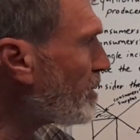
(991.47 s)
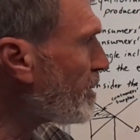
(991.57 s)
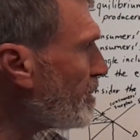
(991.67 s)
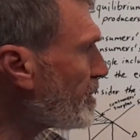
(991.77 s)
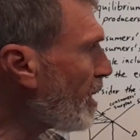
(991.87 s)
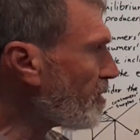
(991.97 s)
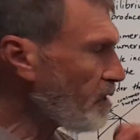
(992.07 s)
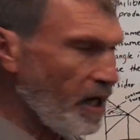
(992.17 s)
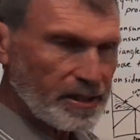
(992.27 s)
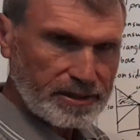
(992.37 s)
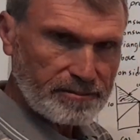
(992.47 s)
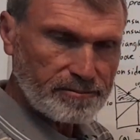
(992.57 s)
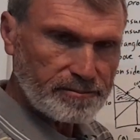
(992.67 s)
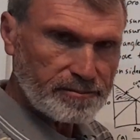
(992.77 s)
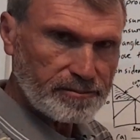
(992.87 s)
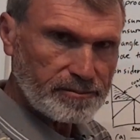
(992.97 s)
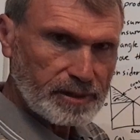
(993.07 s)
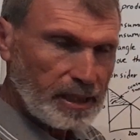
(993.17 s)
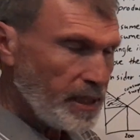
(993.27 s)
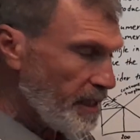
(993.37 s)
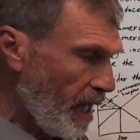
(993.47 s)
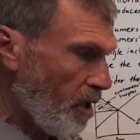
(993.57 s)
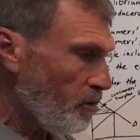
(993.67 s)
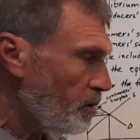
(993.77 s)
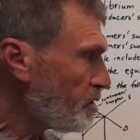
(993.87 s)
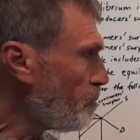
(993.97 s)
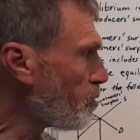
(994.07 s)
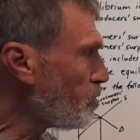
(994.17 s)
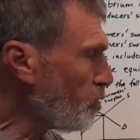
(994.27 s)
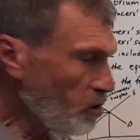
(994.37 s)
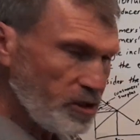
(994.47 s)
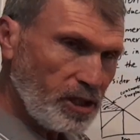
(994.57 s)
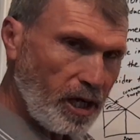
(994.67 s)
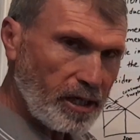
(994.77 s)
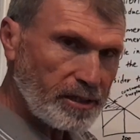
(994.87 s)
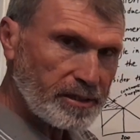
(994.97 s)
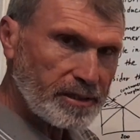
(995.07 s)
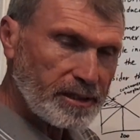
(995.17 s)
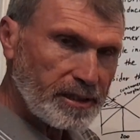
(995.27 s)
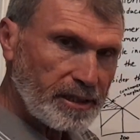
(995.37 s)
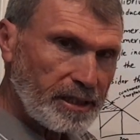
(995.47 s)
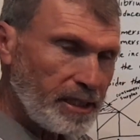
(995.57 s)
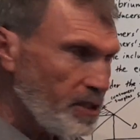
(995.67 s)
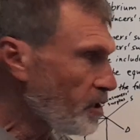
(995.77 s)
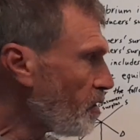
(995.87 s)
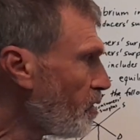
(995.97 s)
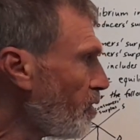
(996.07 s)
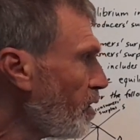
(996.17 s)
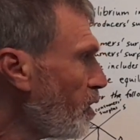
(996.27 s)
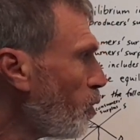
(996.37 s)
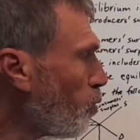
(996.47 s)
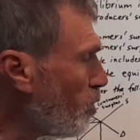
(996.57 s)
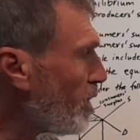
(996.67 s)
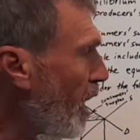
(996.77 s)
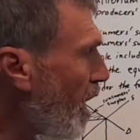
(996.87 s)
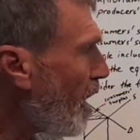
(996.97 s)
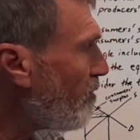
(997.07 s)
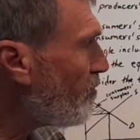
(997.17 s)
is $10. Now, the producer, would have